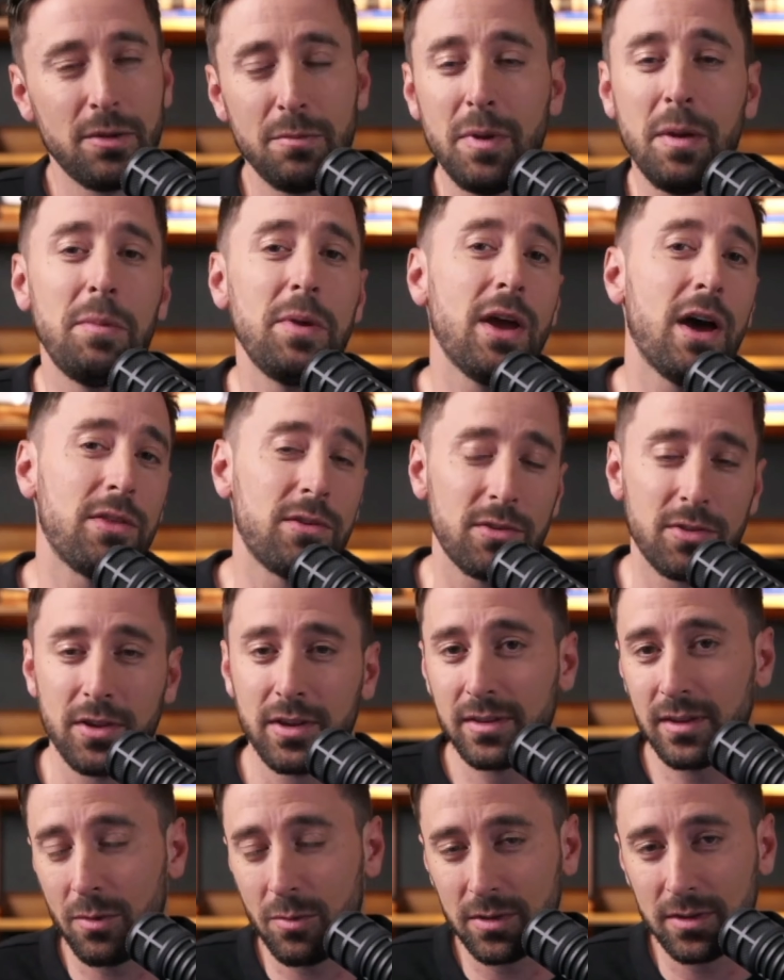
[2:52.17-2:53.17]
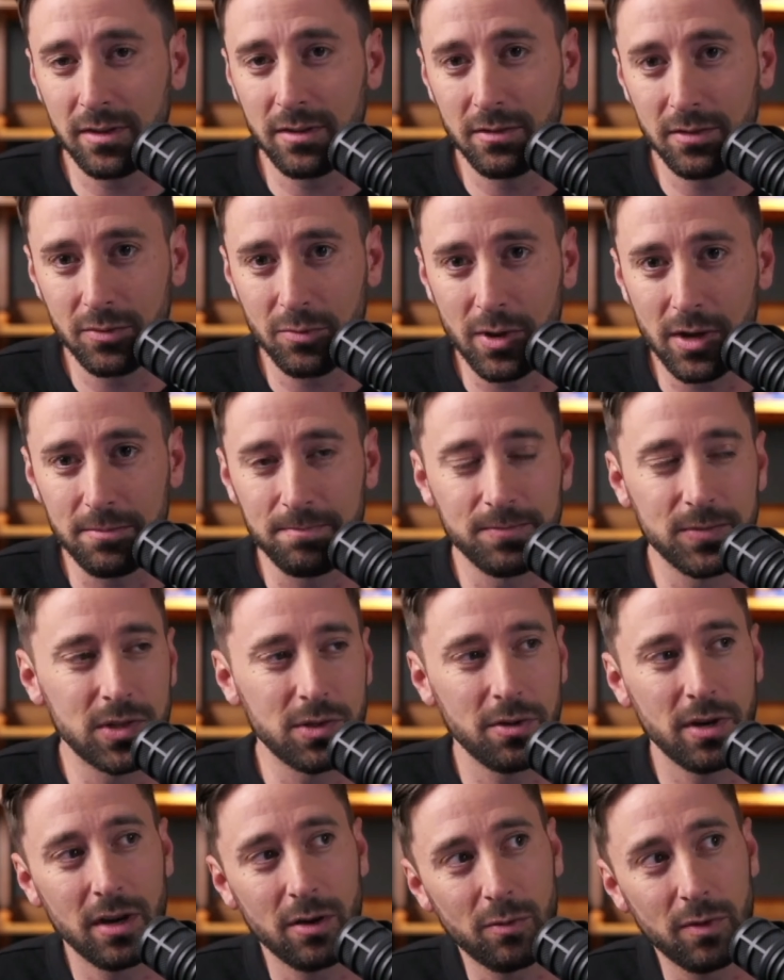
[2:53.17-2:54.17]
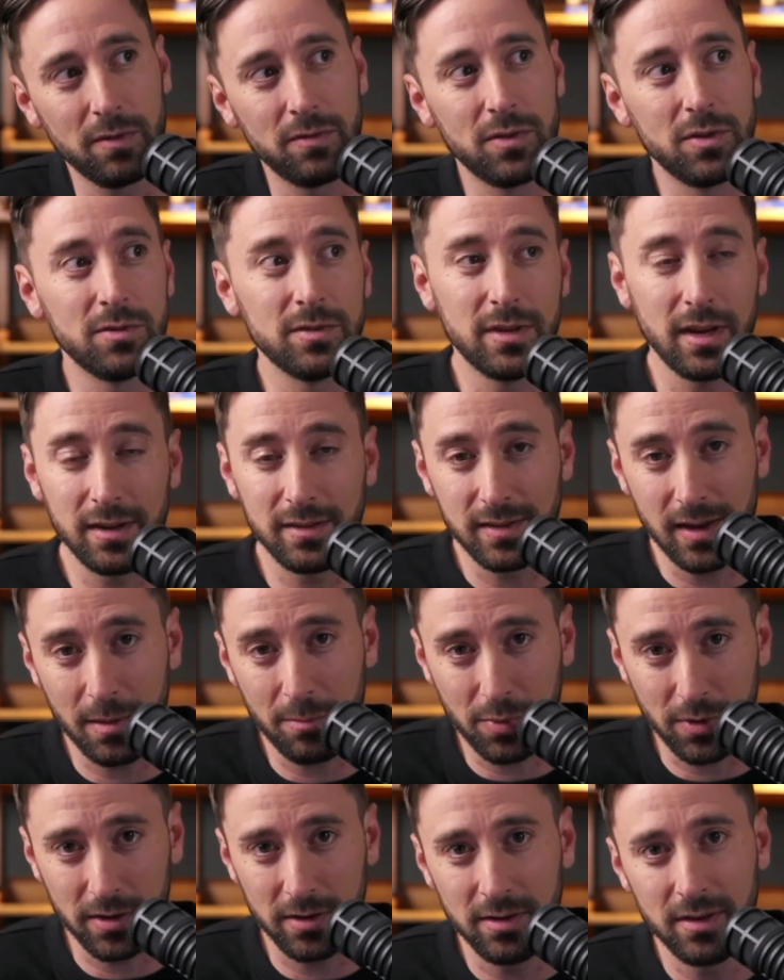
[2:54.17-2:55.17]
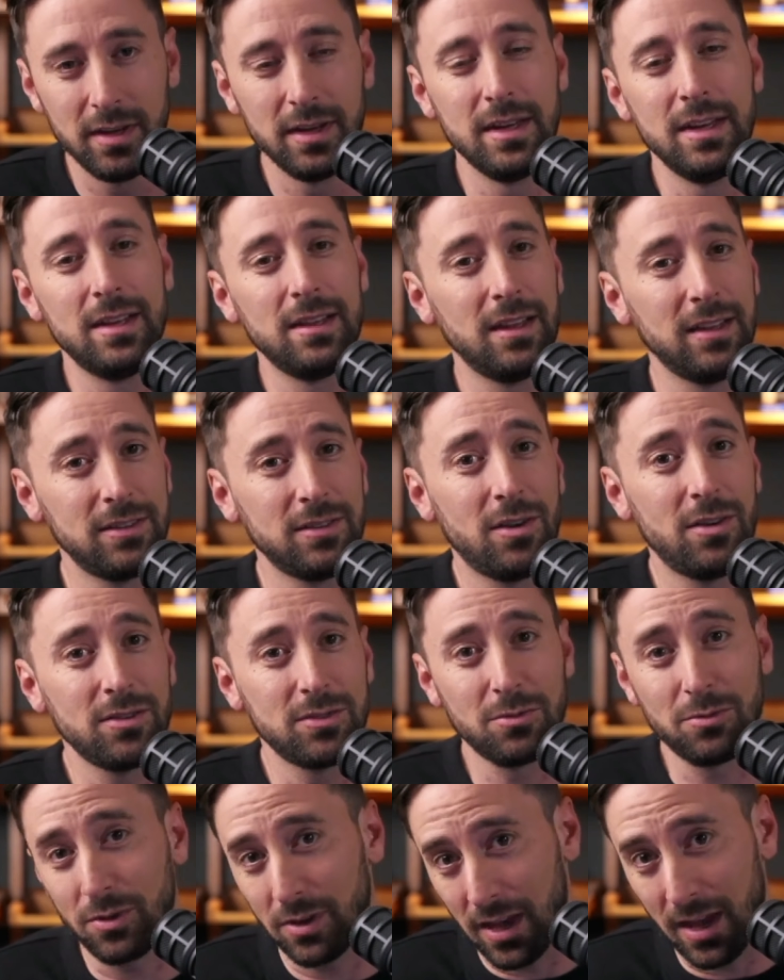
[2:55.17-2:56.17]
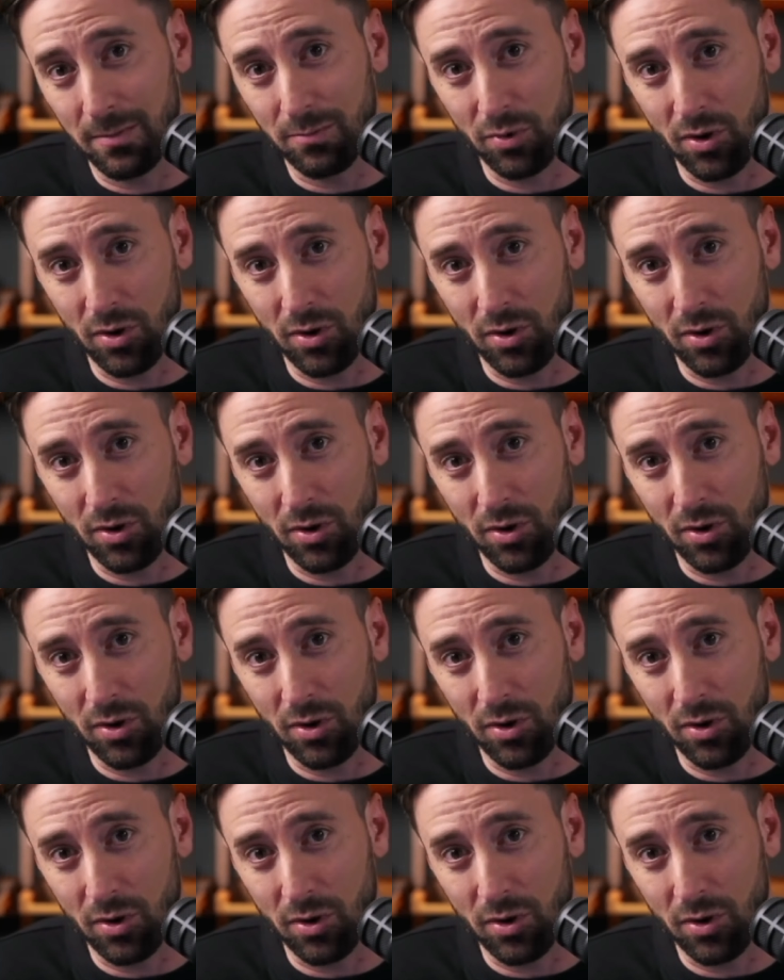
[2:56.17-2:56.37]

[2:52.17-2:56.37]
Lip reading: there may be other things I want to do as well. So here we've used a template. Let's also look at